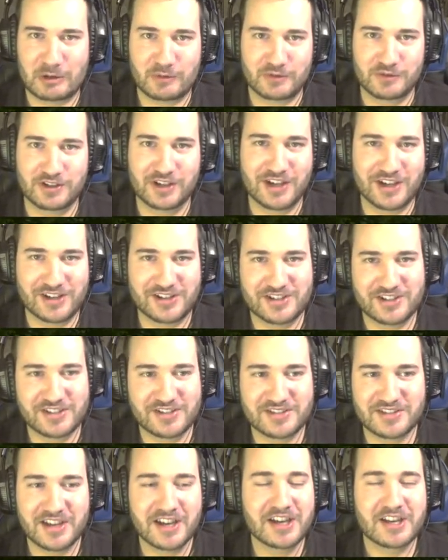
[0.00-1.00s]

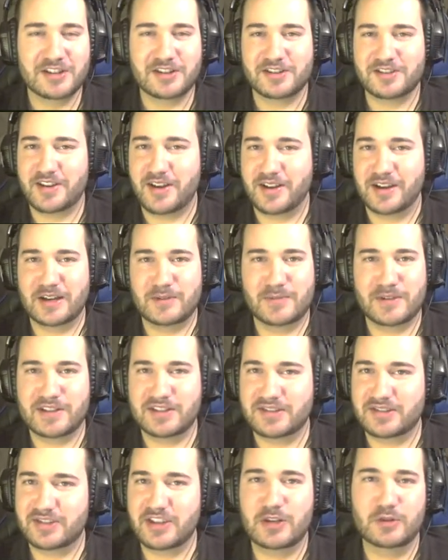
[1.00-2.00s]
Revelations. There's not going to be a
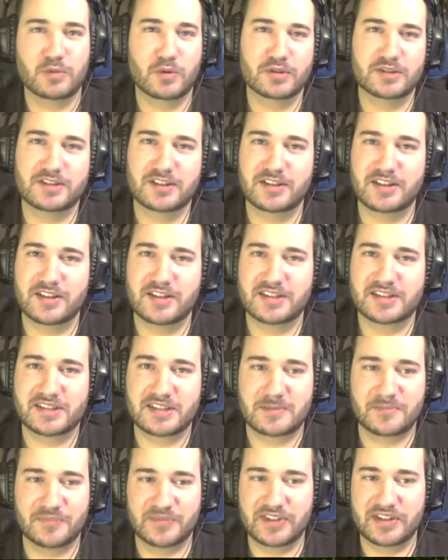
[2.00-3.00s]
sequel to
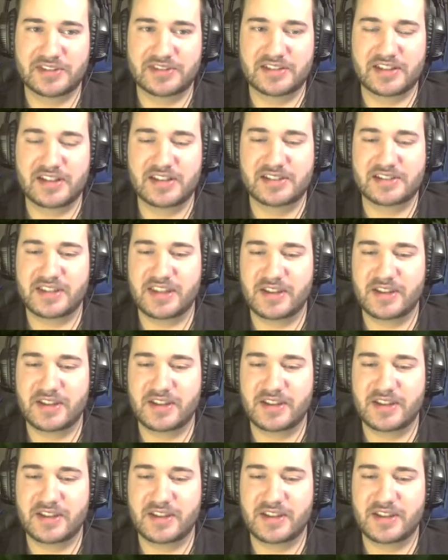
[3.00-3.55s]
this. This is